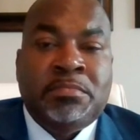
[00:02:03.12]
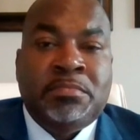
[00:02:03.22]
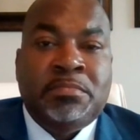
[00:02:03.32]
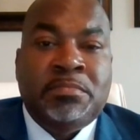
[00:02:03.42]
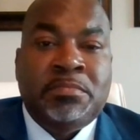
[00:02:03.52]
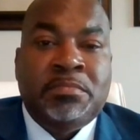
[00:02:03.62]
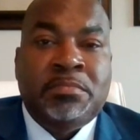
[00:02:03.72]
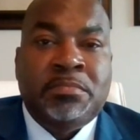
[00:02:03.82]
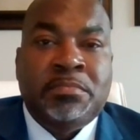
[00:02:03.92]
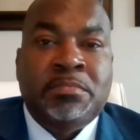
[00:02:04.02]

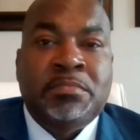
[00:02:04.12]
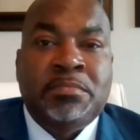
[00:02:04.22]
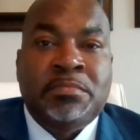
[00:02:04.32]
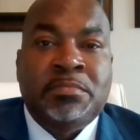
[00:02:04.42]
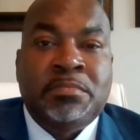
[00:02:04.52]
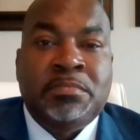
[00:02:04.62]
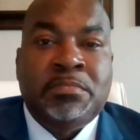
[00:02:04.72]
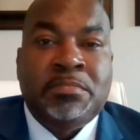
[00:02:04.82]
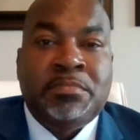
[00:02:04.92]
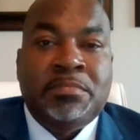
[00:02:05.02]

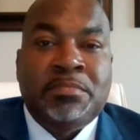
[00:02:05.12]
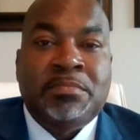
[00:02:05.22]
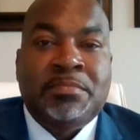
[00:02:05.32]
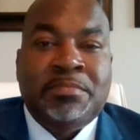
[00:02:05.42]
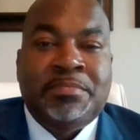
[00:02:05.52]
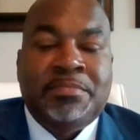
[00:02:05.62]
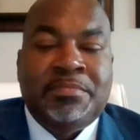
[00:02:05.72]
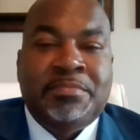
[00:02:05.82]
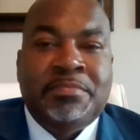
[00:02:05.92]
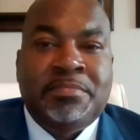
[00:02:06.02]

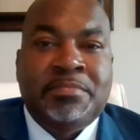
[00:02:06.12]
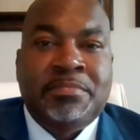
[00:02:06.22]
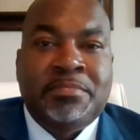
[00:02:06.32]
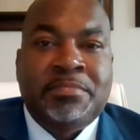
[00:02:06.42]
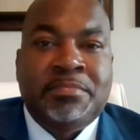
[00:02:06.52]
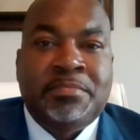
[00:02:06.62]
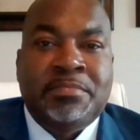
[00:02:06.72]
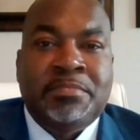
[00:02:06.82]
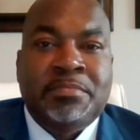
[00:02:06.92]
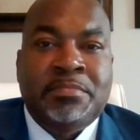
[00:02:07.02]

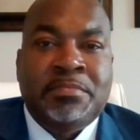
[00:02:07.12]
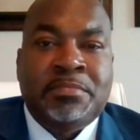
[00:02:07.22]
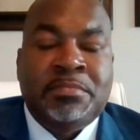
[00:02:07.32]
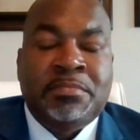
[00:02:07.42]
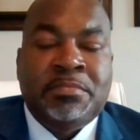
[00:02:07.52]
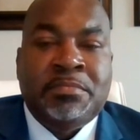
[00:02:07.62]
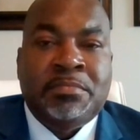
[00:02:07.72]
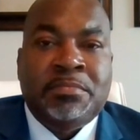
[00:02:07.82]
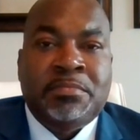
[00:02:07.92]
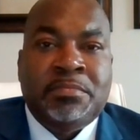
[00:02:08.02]

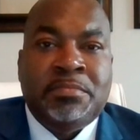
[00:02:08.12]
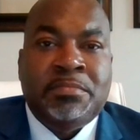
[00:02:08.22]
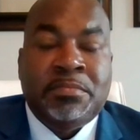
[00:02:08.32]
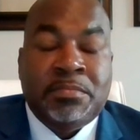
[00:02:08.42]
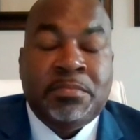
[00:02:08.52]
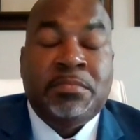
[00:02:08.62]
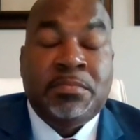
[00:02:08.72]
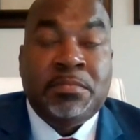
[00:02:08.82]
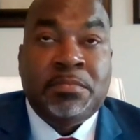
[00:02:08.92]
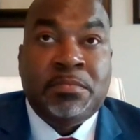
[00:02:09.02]

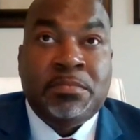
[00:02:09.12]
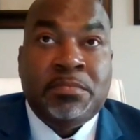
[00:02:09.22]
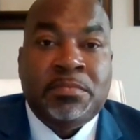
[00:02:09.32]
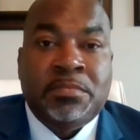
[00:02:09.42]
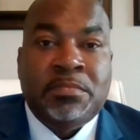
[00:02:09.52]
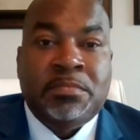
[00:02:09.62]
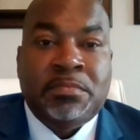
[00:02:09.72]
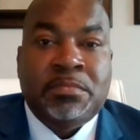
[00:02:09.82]
(silent)